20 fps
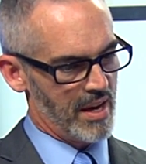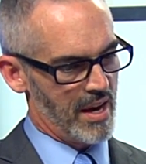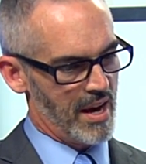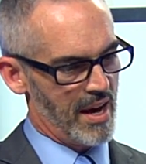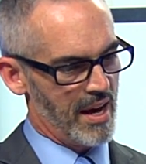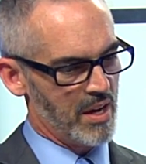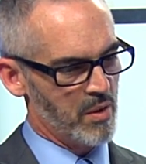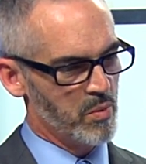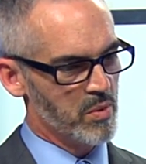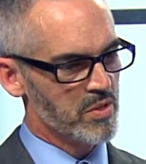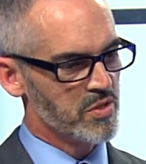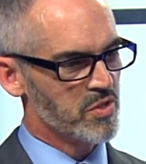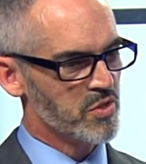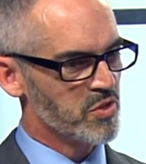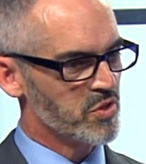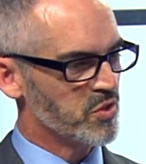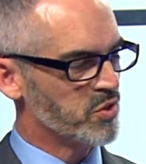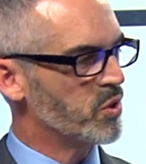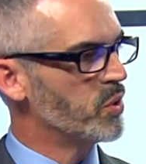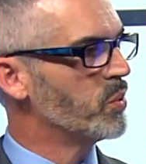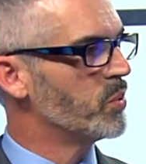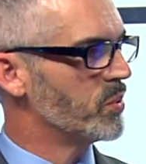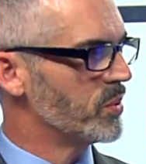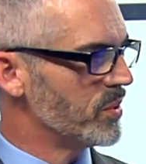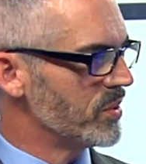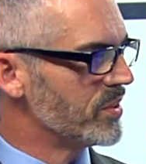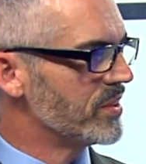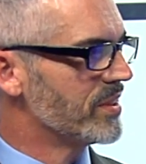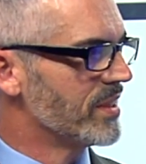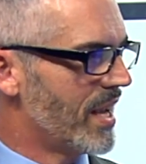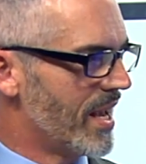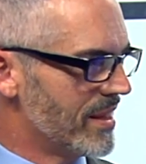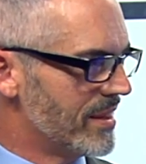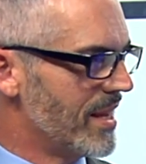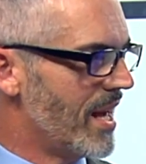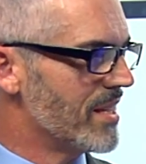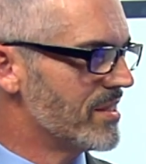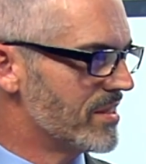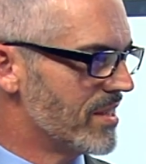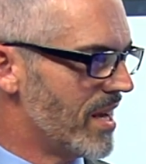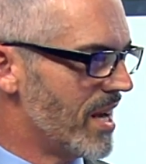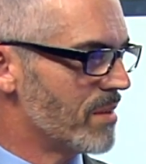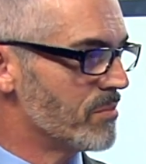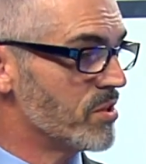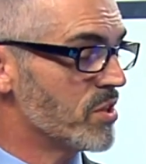I was schooled at that time